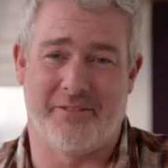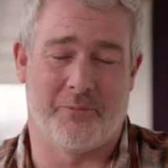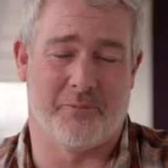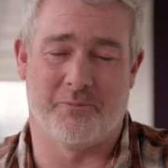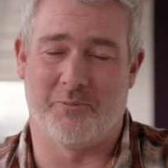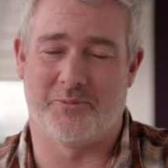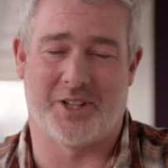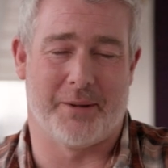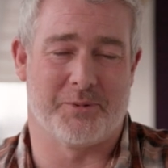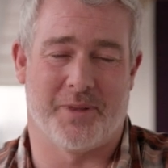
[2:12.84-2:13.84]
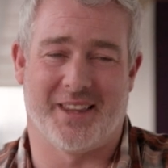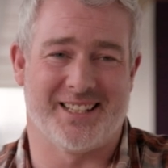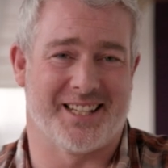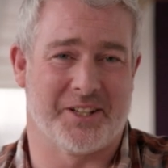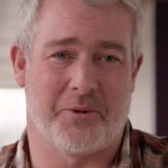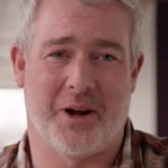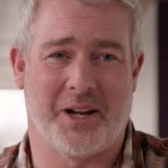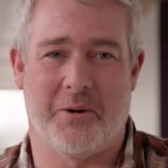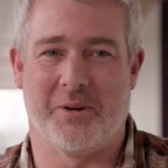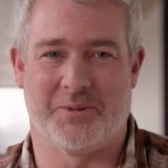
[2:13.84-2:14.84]
Even times when things didn't
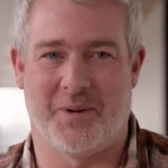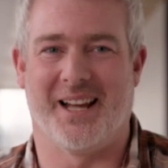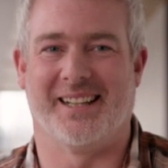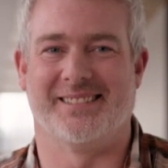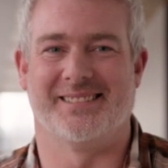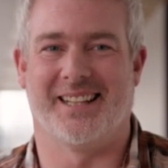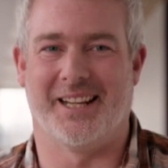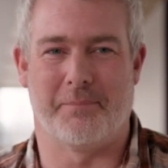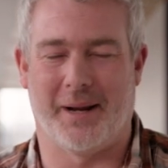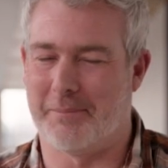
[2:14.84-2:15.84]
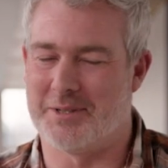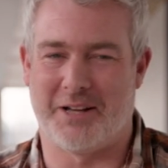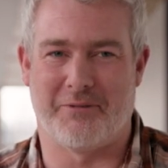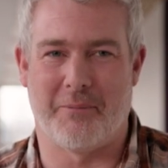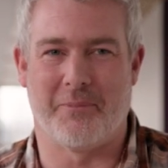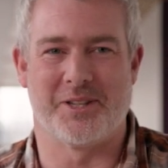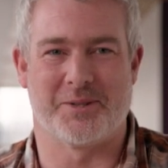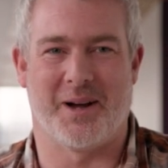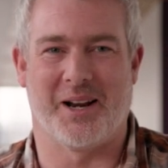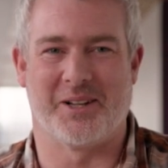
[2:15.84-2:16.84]
quite go his way, he'd pick himself up with a
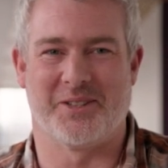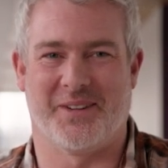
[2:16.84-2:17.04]
smile on his